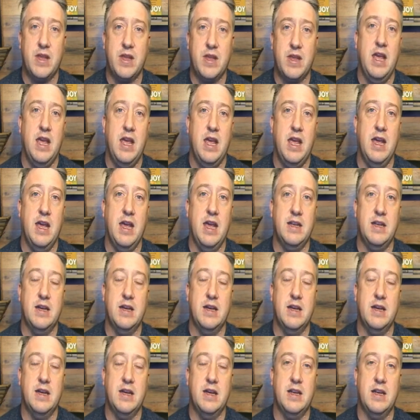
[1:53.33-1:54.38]
and
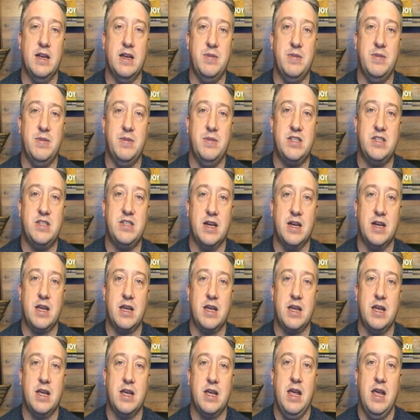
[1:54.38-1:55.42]
uh, not be stuck
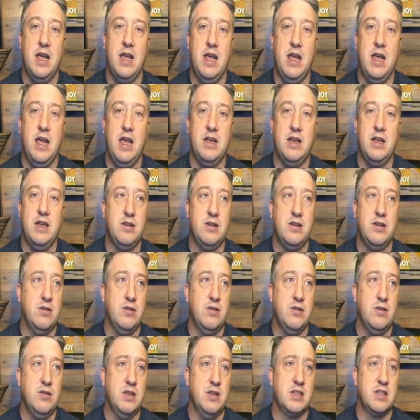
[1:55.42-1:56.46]
into
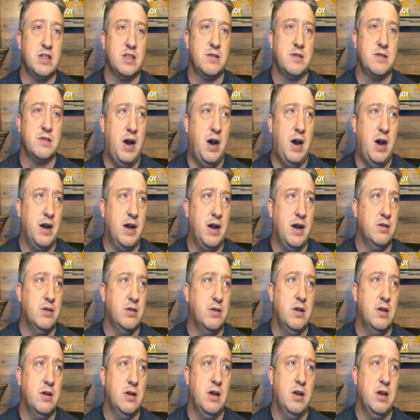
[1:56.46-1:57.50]
this model
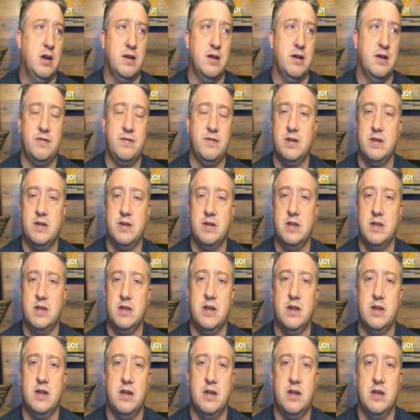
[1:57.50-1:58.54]
of
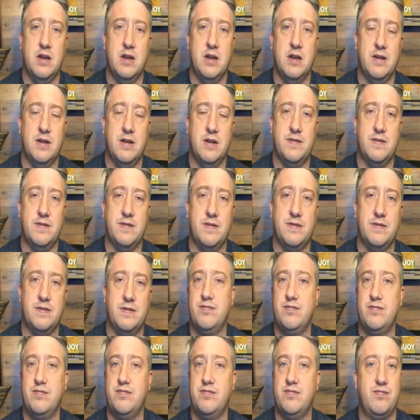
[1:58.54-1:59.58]
of
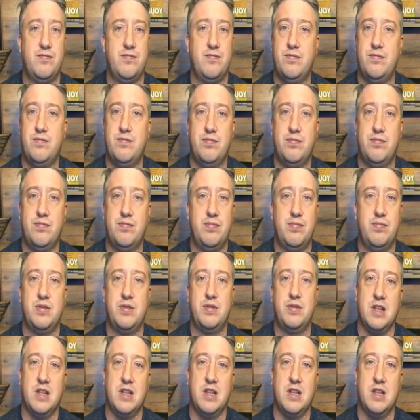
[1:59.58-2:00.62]

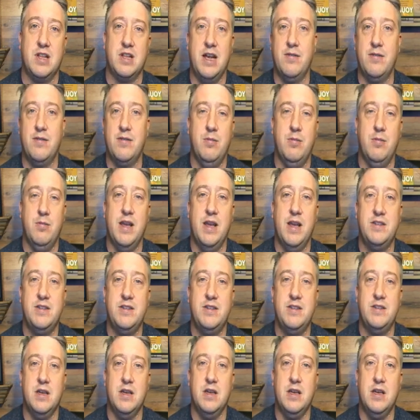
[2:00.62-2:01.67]
slavery,
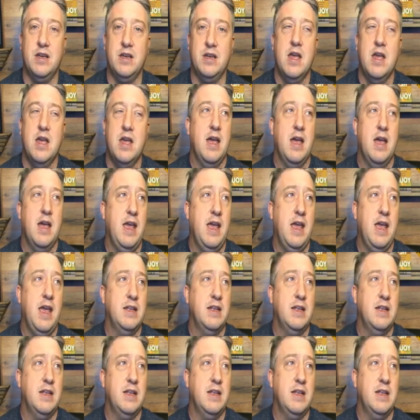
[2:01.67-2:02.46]
basically. And